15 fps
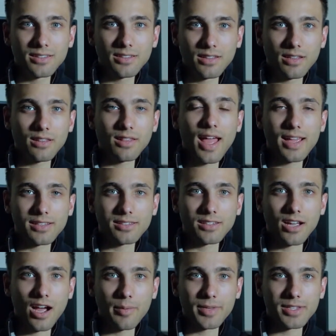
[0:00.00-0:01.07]
the likes and
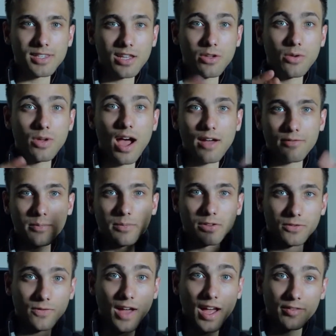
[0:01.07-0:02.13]
comments that you got from
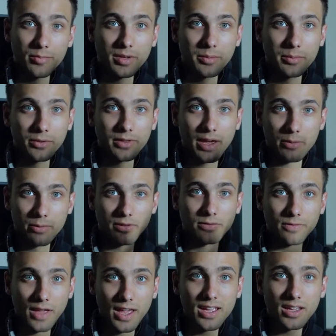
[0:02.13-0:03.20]
those 5 people that were
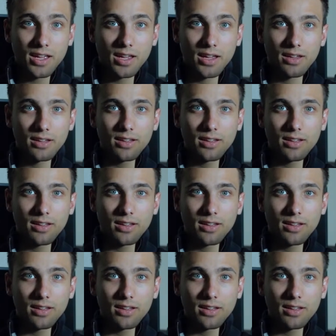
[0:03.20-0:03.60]
fake,